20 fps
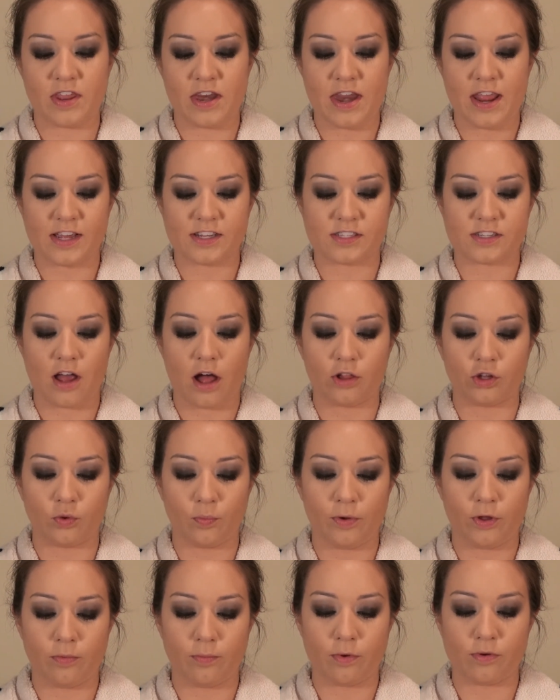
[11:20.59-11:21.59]
the NYX Color
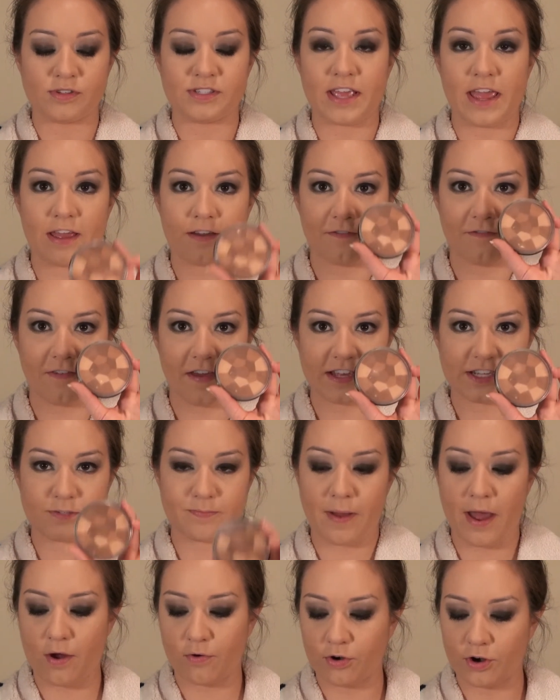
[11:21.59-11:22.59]
Wheel Mosaic
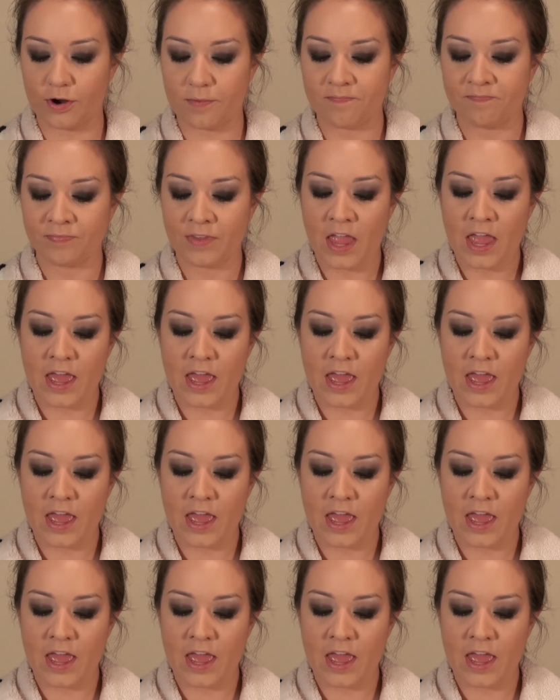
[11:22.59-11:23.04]
Face Powder,